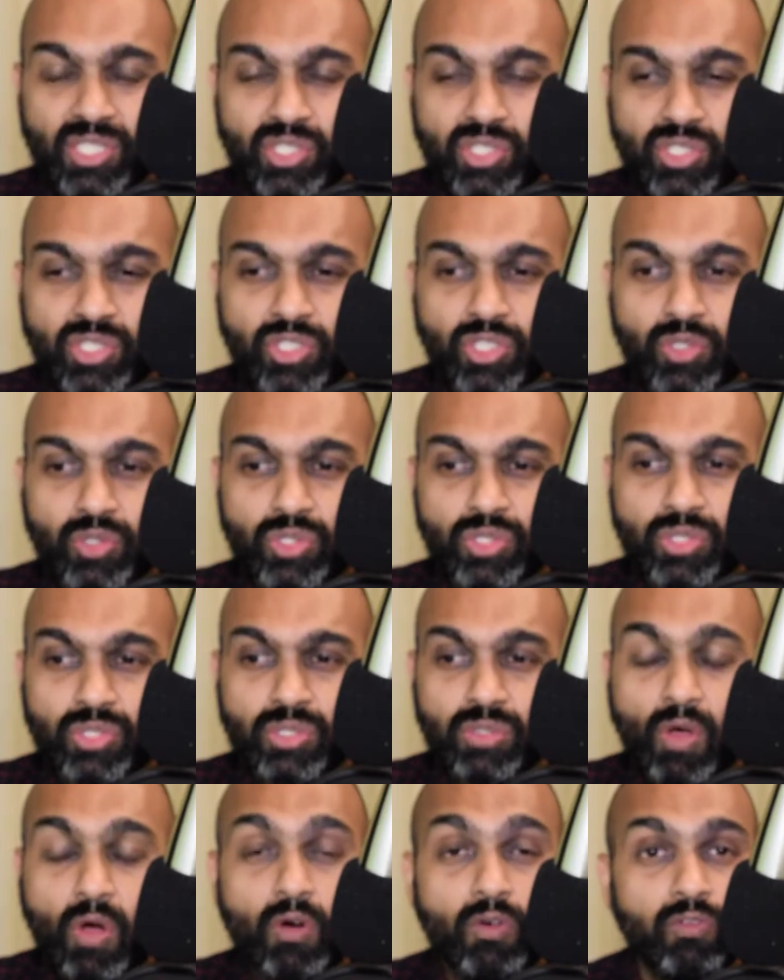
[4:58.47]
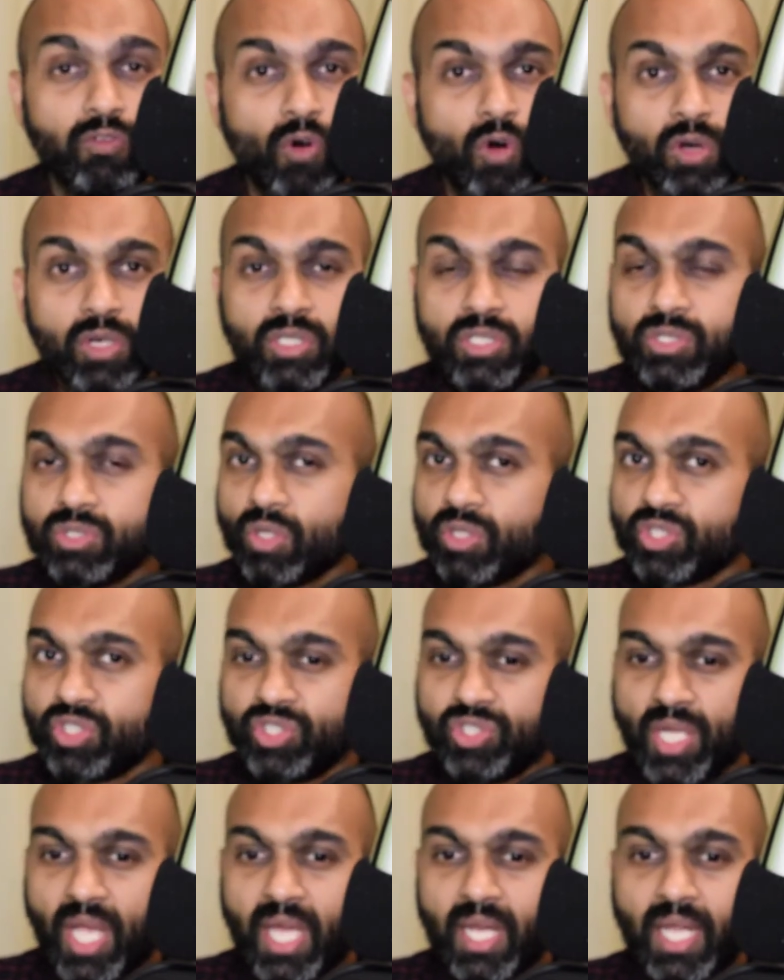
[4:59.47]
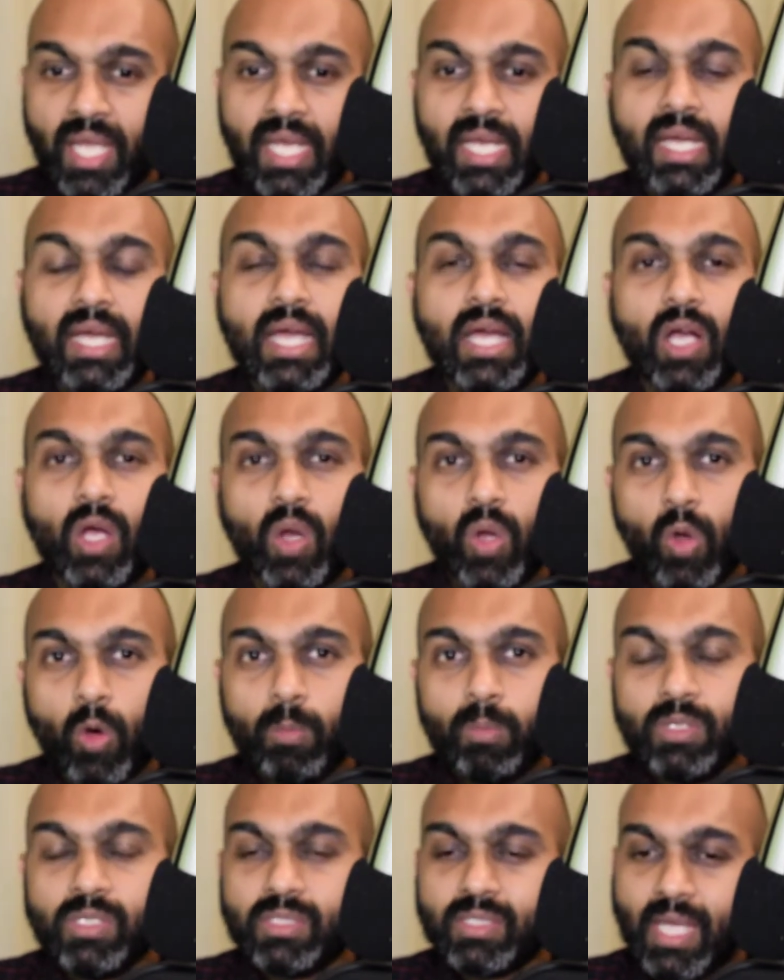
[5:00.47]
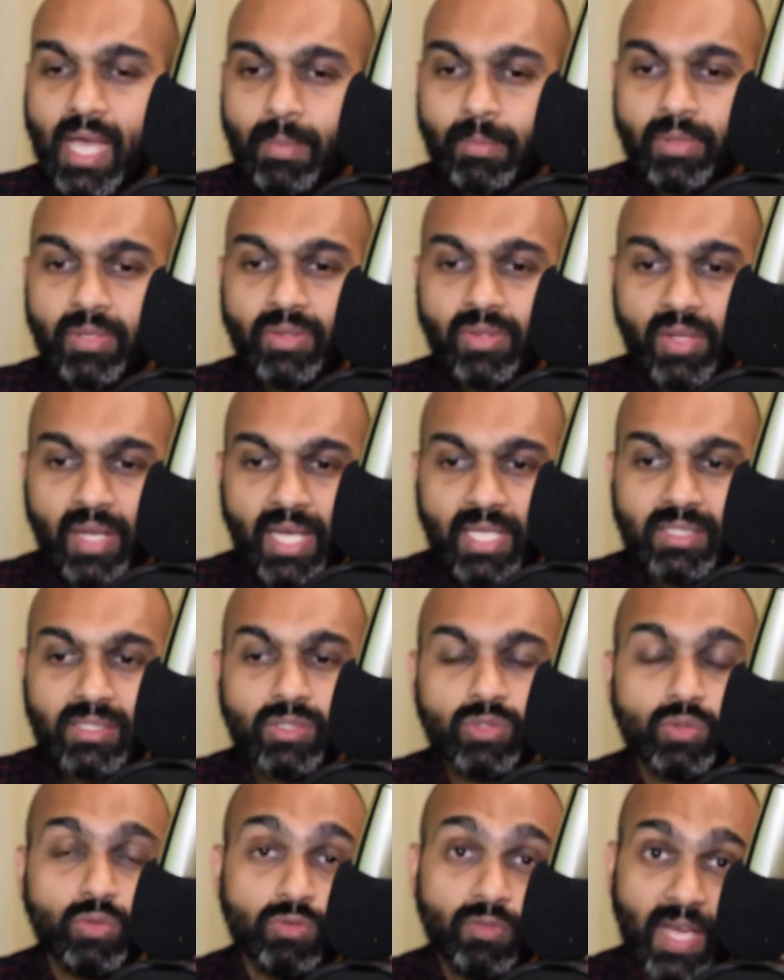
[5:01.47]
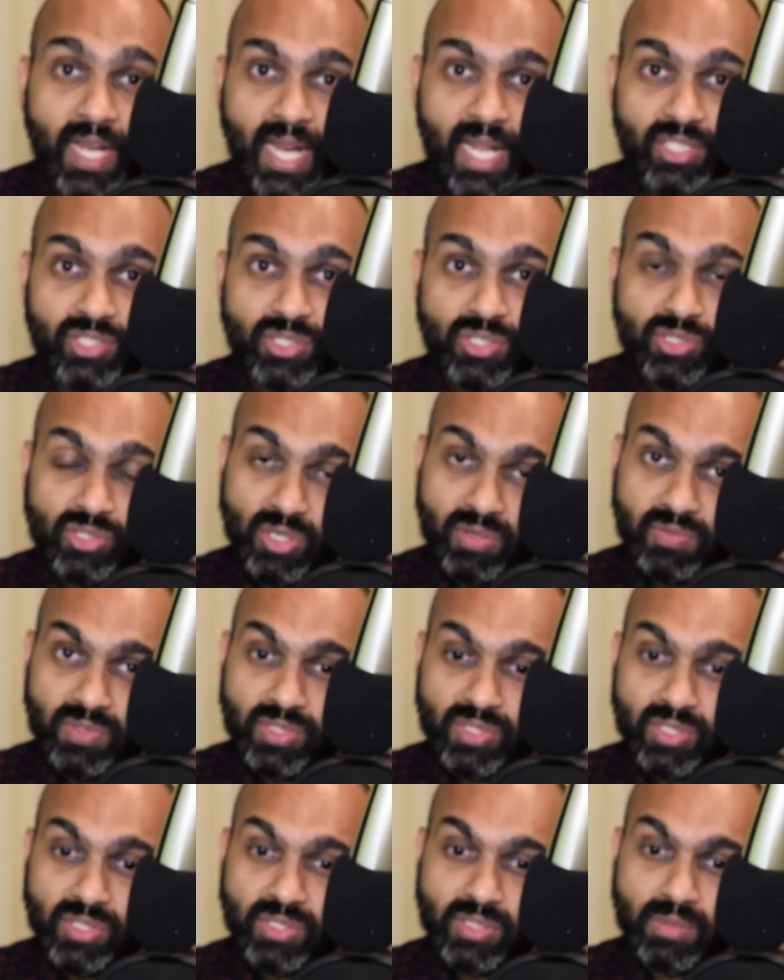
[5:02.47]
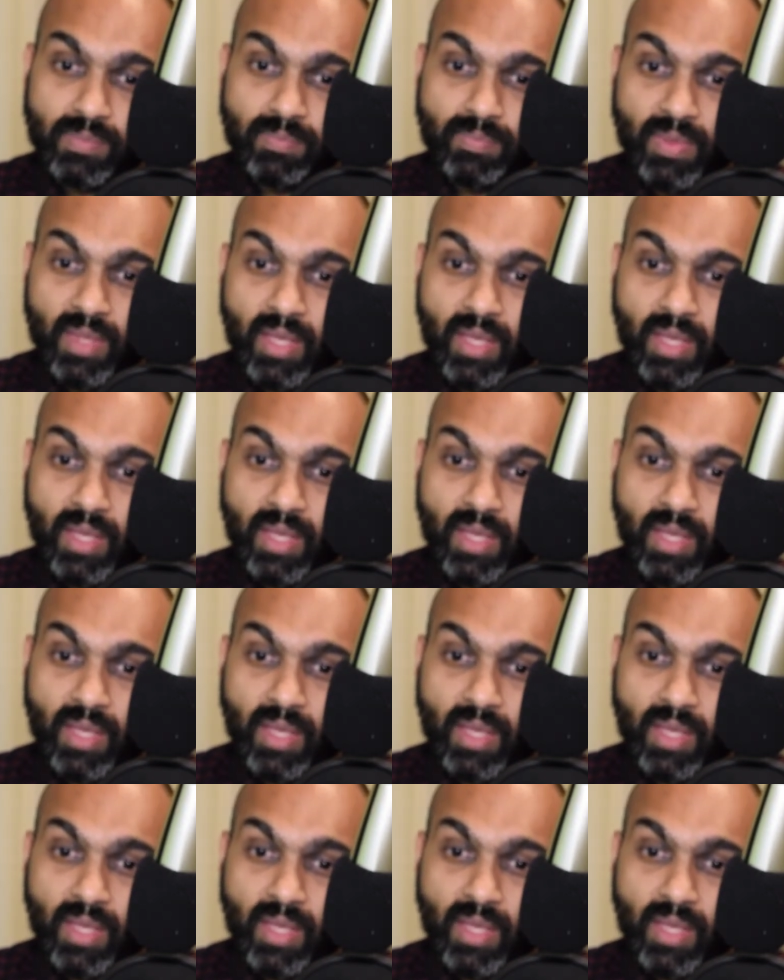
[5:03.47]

institutions focused on sharing global cyber threats to financial services.